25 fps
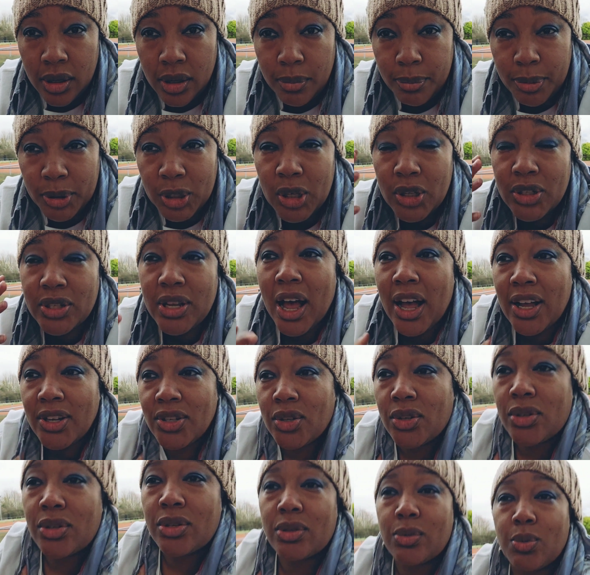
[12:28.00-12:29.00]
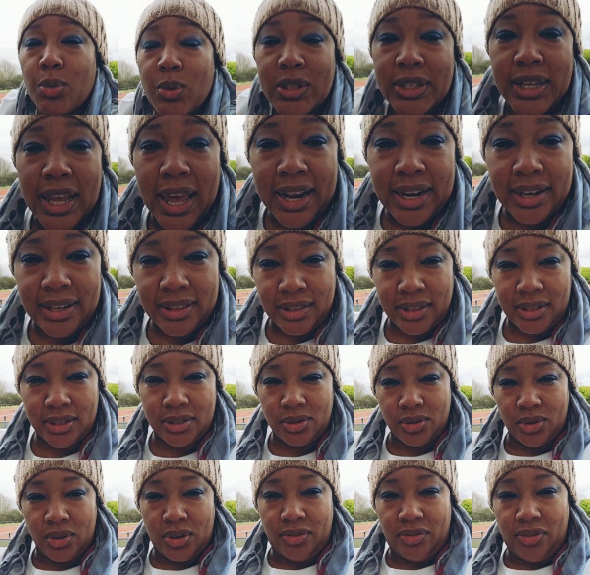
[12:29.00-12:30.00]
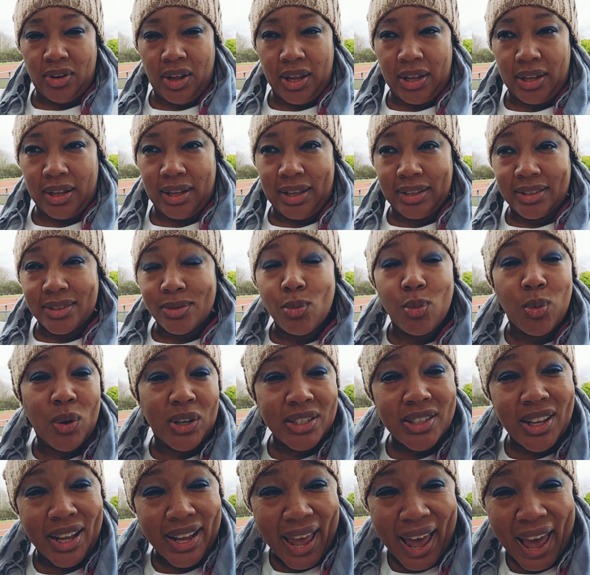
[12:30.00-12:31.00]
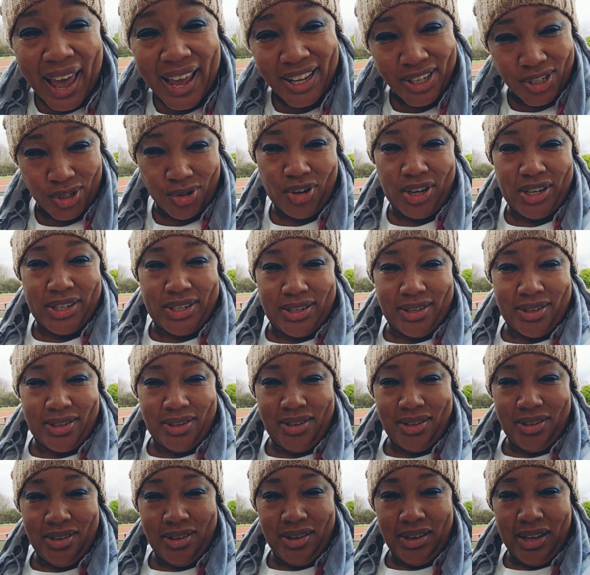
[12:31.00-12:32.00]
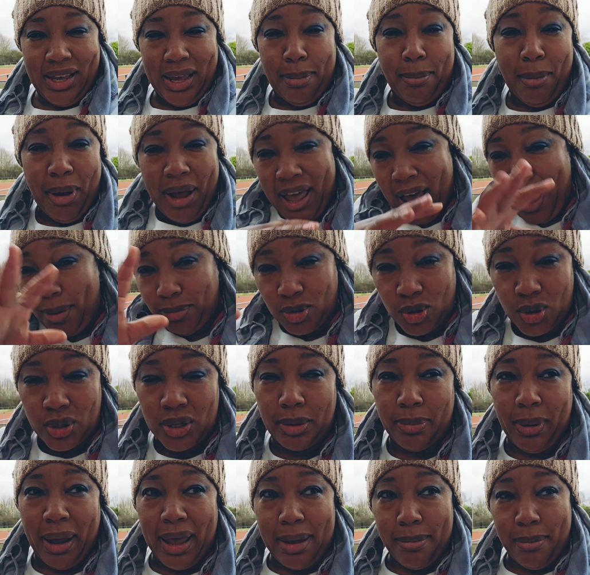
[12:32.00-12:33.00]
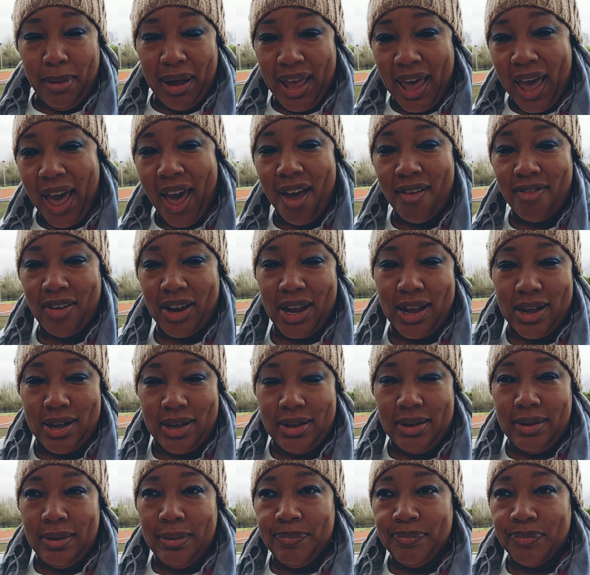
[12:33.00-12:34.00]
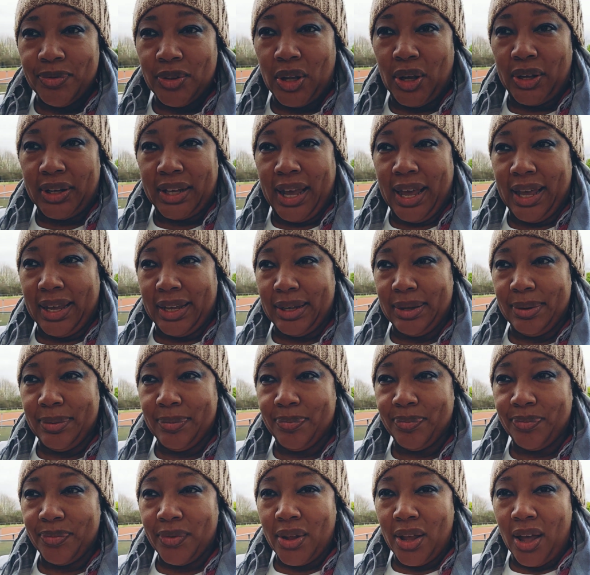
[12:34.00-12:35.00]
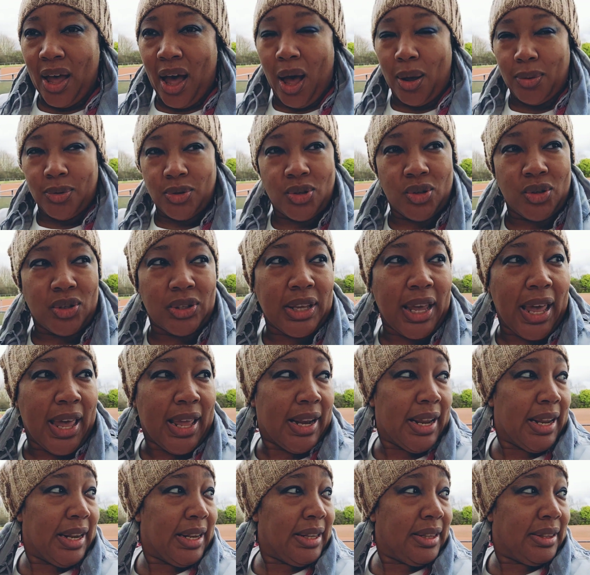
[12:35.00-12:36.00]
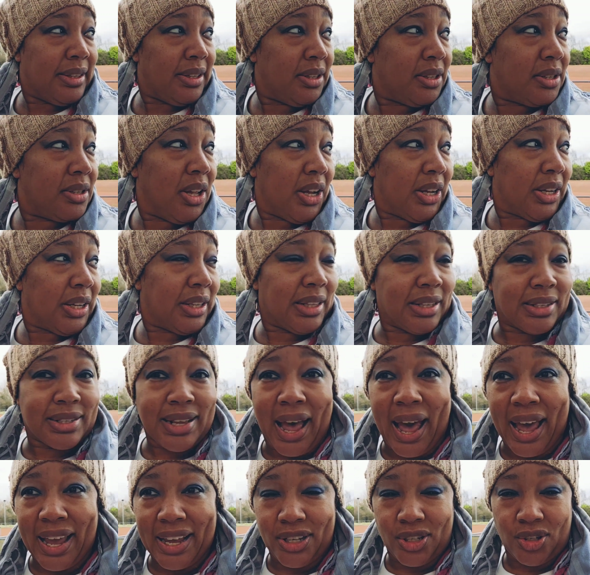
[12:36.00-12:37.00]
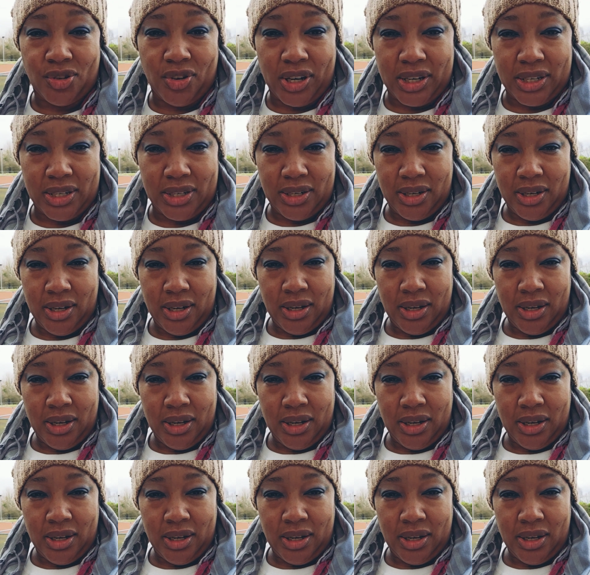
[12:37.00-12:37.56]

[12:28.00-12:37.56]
because I just was getting this sort of like, it was like hatred I'm talking about in my area, okay? I was just getting this hatred